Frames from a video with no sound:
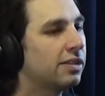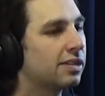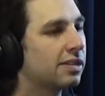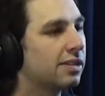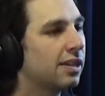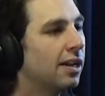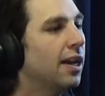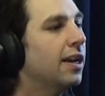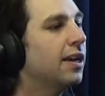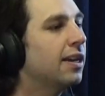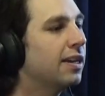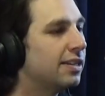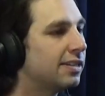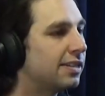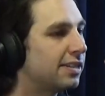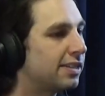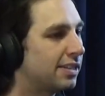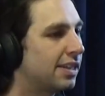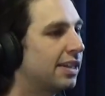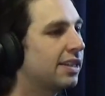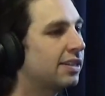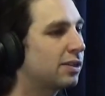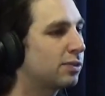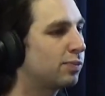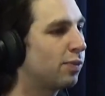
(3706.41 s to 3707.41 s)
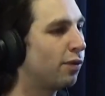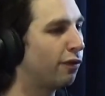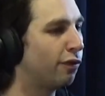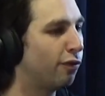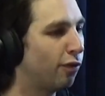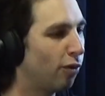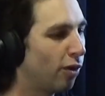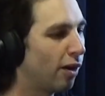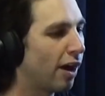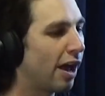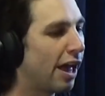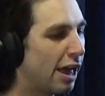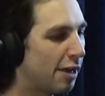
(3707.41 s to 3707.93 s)
this since
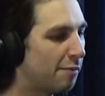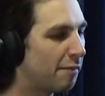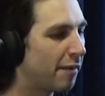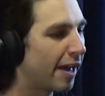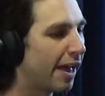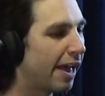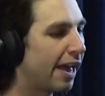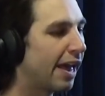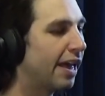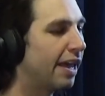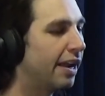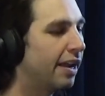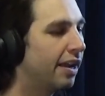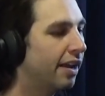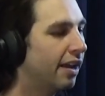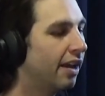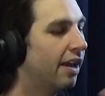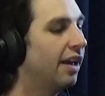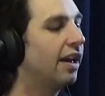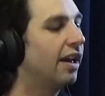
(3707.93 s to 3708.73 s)
before I hit my head.